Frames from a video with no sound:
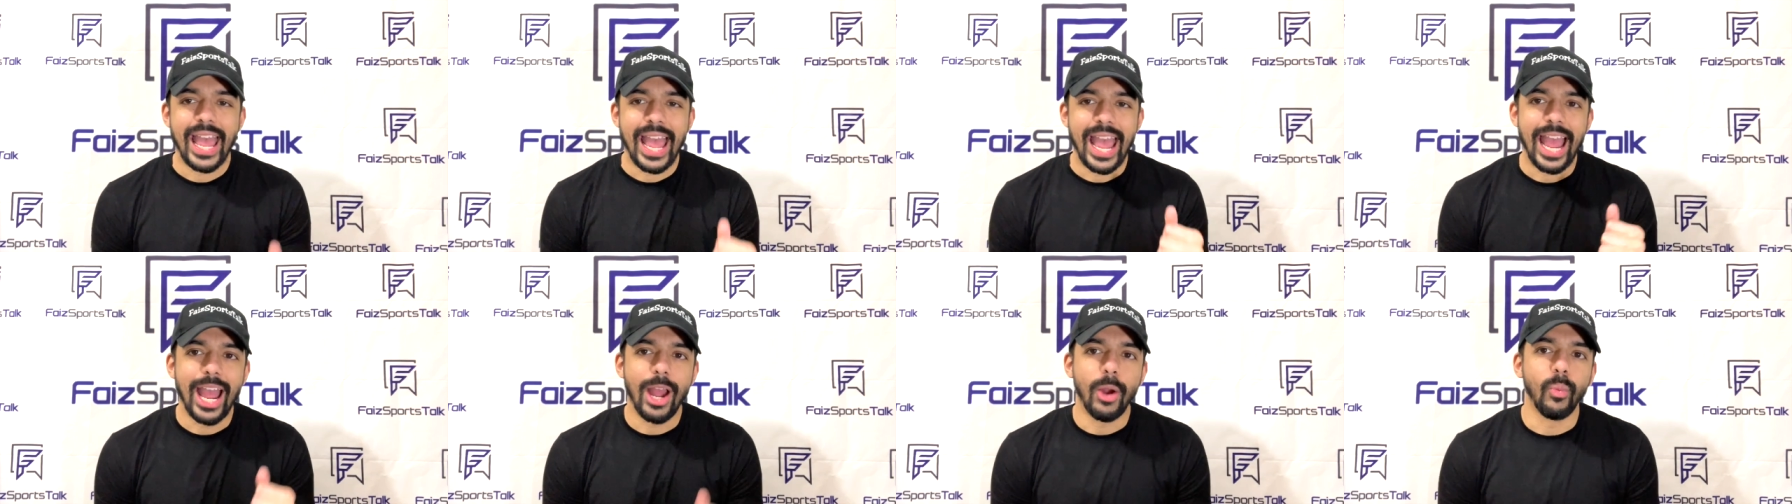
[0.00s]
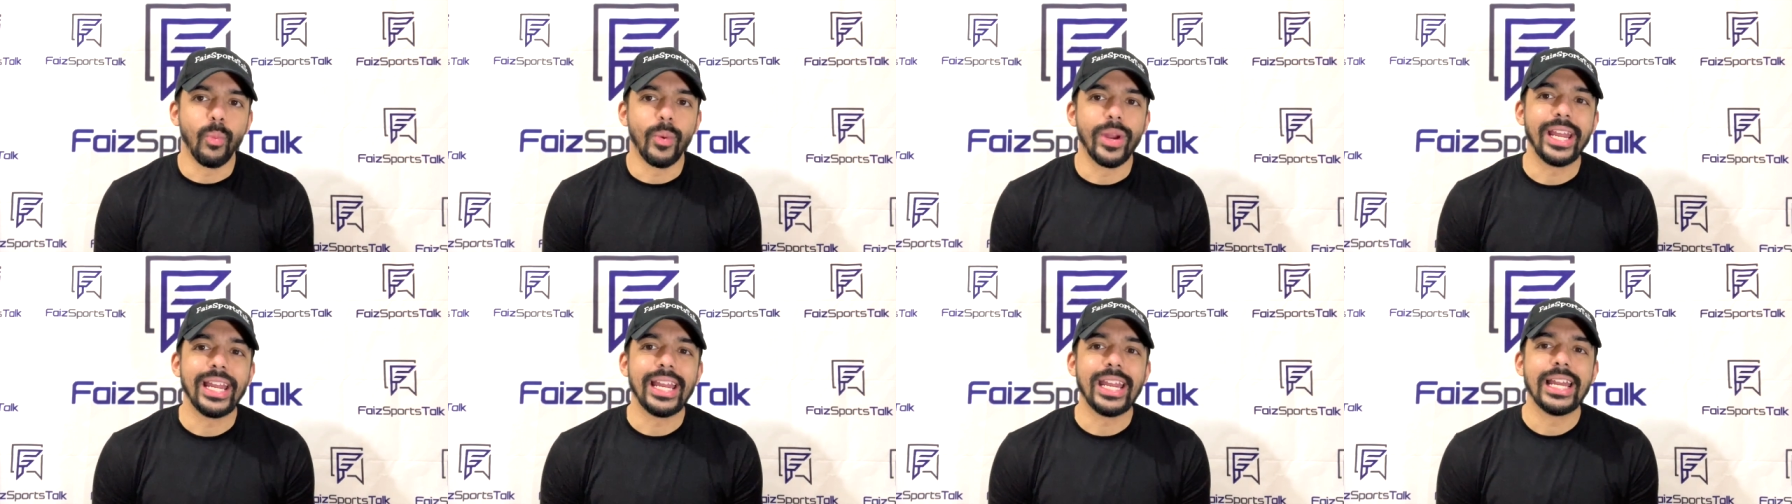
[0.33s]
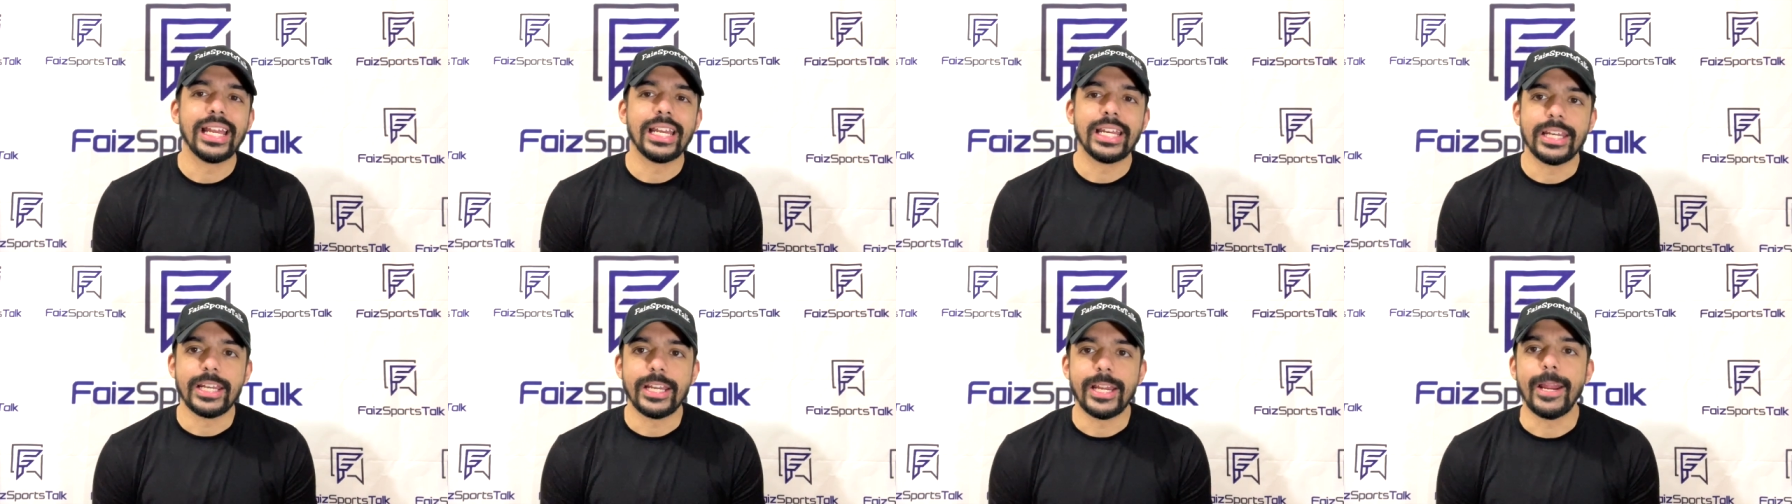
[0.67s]
and
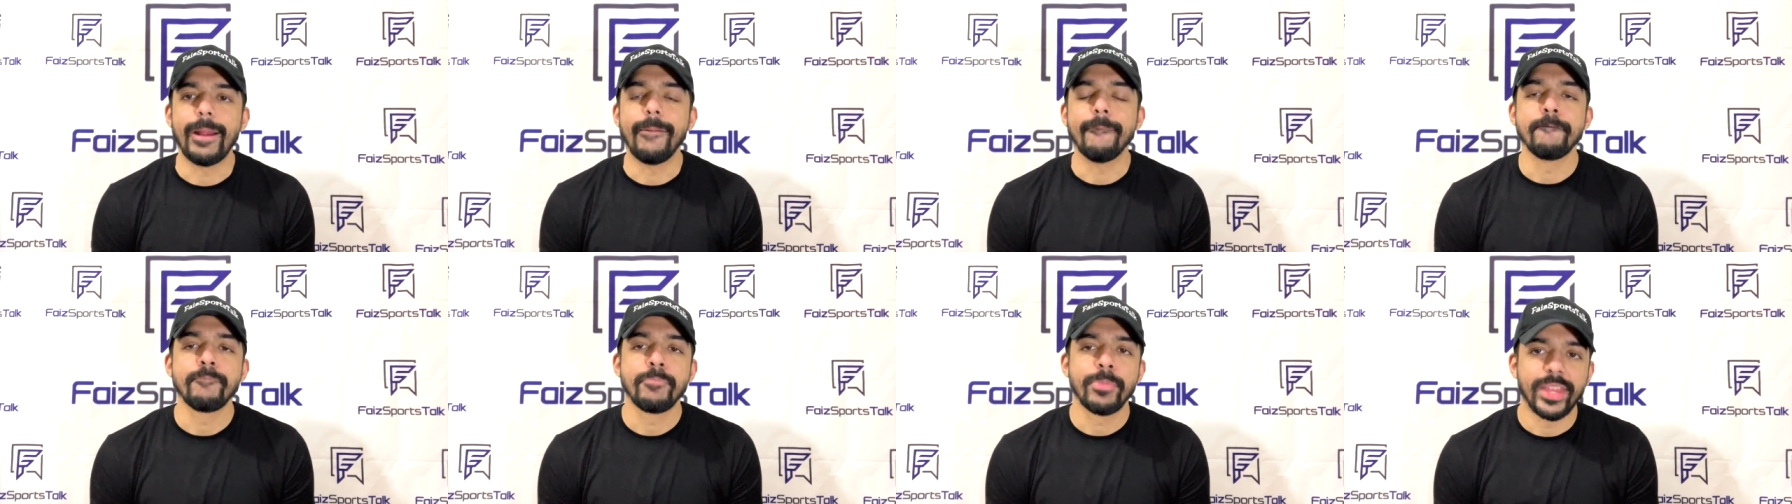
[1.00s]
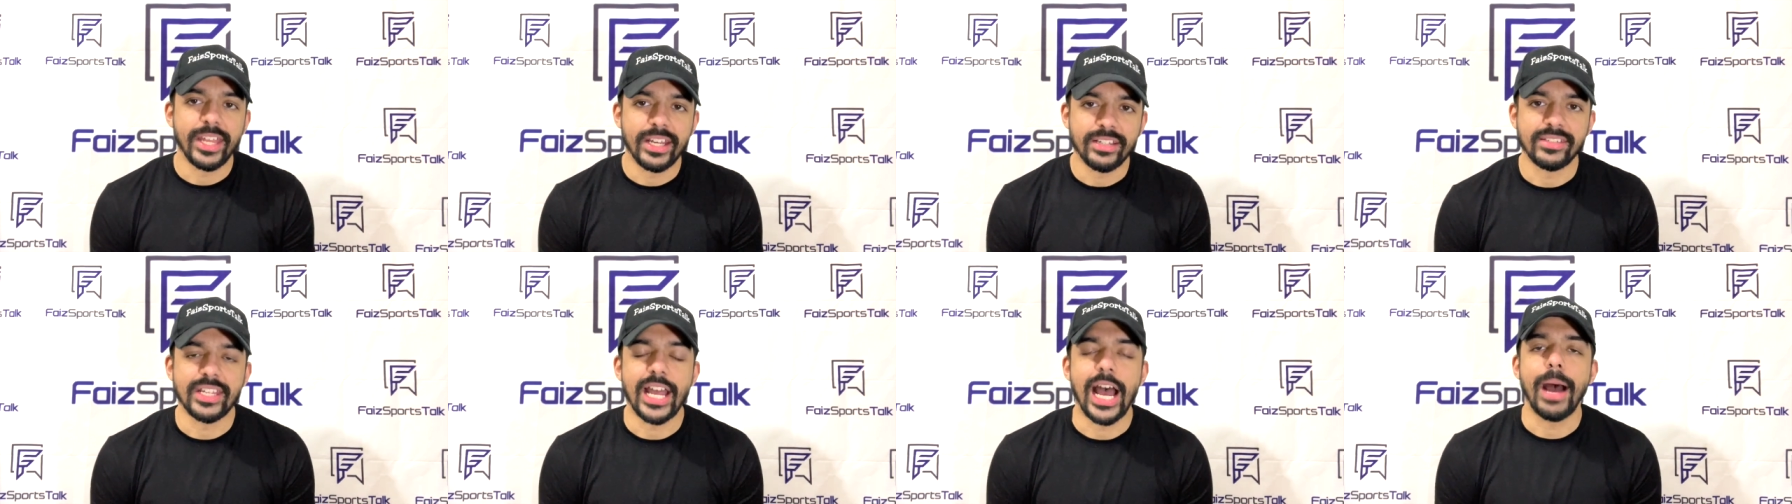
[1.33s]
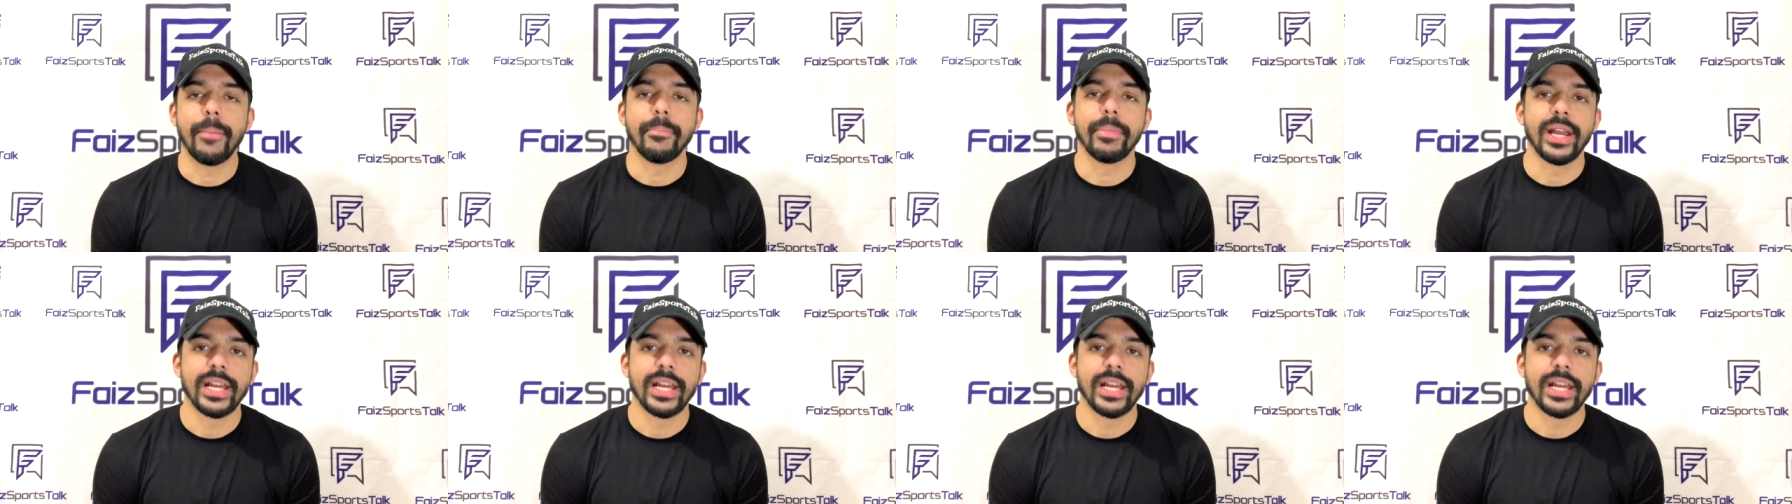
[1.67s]
we need to stop